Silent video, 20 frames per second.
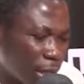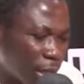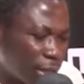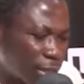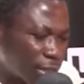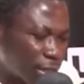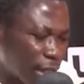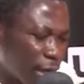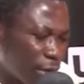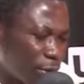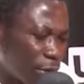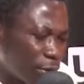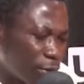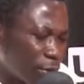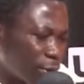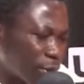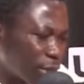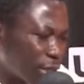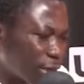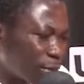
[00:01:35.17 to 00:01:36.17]
Sorry, when
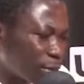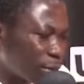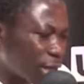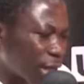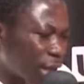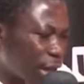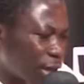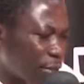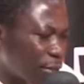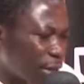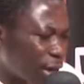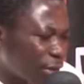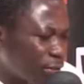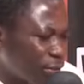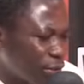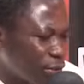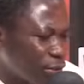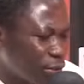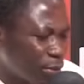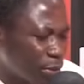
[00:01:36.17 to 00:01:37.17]
we dream, say ah, my every
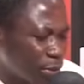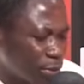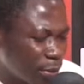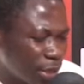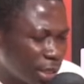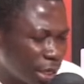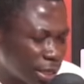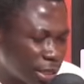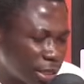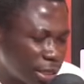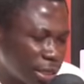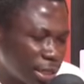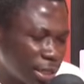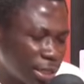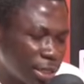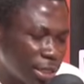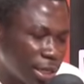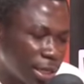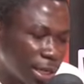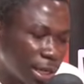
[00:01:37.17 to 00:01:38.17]
dream be na seeing
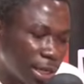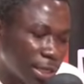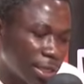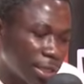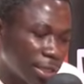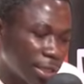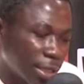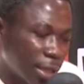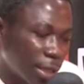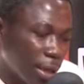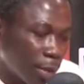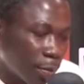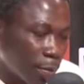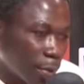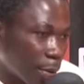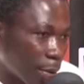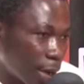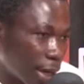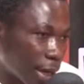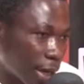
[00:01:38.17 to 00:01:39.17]
this thing, Nancy.
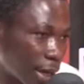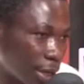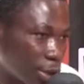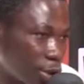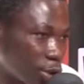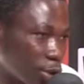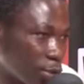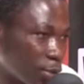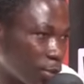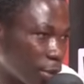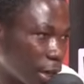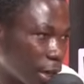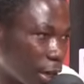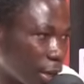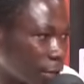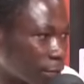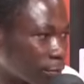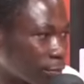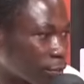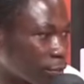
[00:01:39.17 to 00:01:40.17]
But man can't chill up
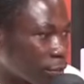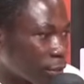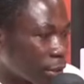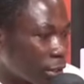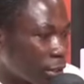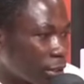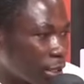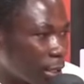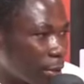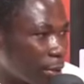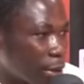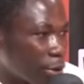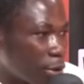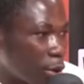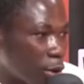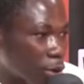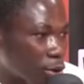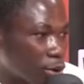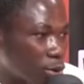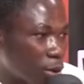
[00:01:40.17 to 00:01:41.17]
here. The other
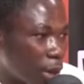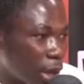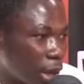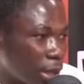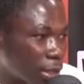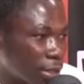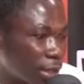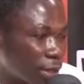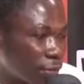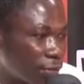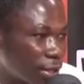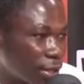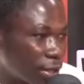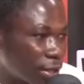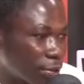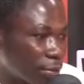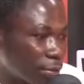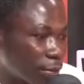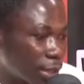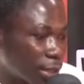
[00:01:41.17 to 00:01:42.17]
course one, the other
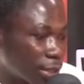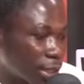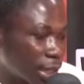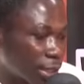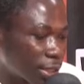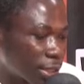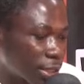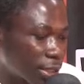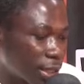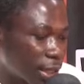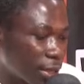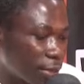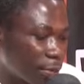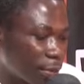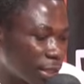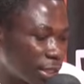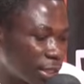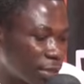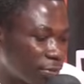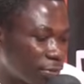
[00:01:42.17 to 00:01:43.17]
me start is a
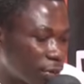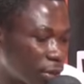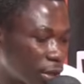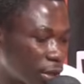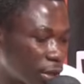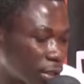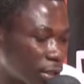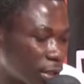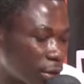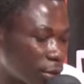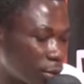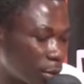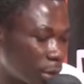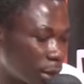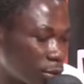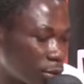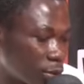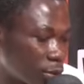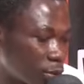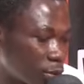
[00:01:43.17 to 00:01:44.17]
meti voice. Oh,
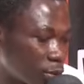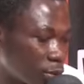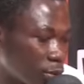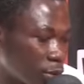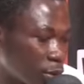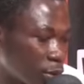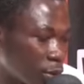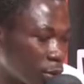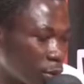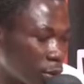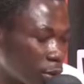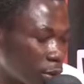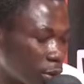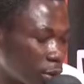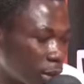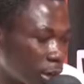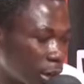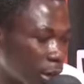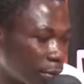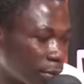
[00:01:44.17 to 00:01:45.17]
masumu.
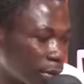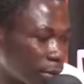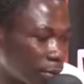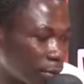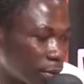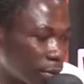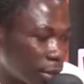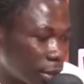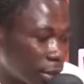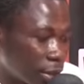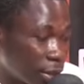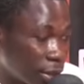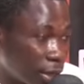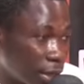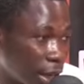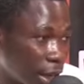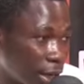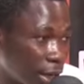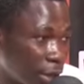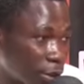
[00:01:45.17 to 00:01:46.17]
Like me, it is
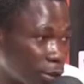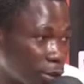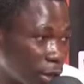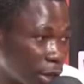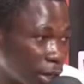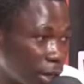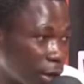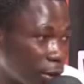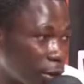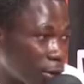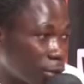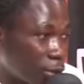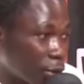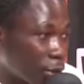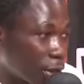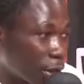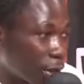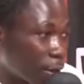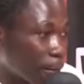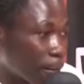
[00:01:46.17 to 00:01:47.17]
an adjuer that one
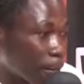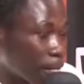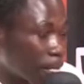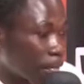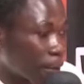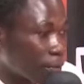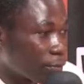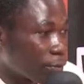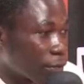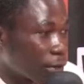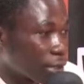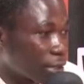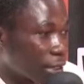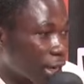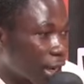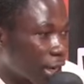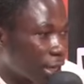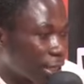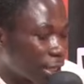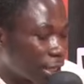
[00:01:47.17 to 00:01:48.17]
on a voice.
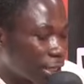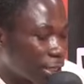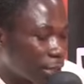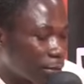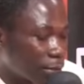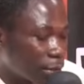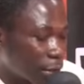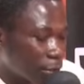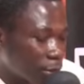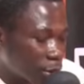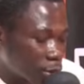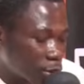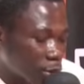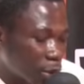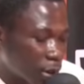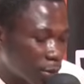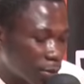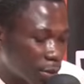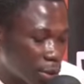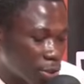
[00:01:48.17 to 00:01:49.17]
Na kaza chem say, me
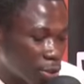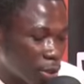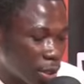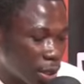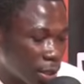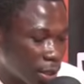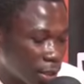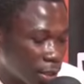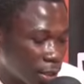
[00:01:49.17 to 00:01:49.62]
sorry.